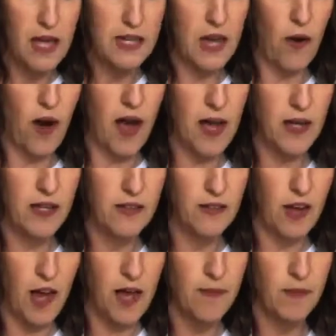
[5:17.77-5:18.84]
now
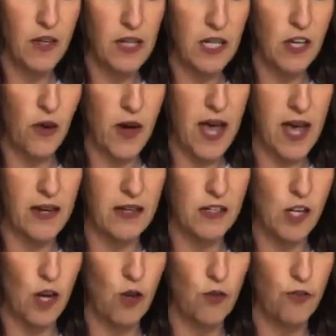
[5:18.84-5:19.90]
I'm gonna go ahead and
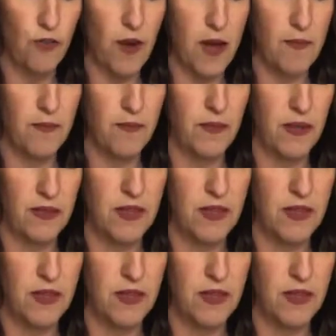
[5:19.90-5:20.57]
go from